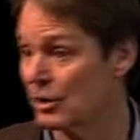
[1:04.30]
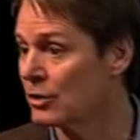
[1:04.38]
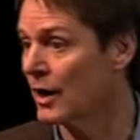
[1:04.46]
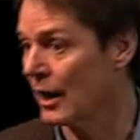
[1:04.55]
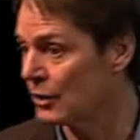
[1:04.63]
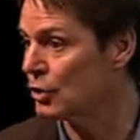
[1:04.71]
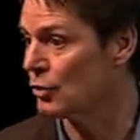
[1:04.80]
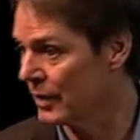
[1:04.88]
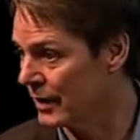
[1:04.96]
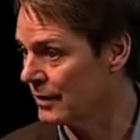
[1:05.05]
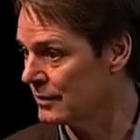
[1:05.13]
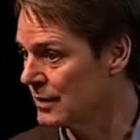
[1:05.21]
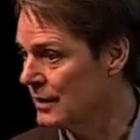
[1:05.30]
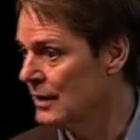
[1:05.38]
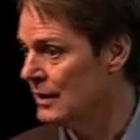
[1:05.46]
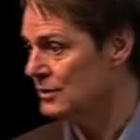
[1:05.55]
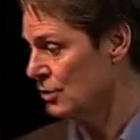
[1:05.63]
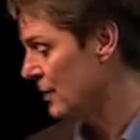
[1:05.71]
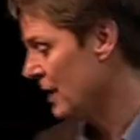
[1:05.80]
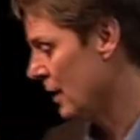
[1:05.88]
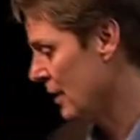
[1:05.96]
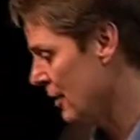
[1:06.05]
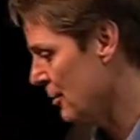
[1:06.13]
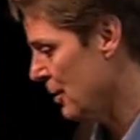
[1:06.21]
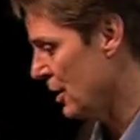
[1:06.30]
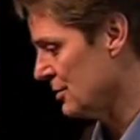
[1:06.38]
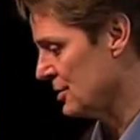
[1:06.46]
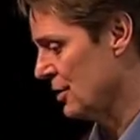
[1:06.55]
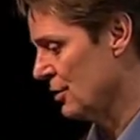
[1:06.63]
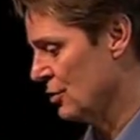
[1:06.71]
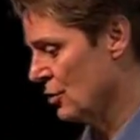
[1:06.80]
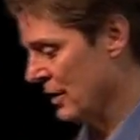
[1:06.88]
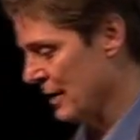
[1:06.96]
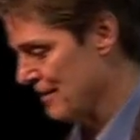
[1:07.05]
and you're not doing it. So we got on the ball and started doing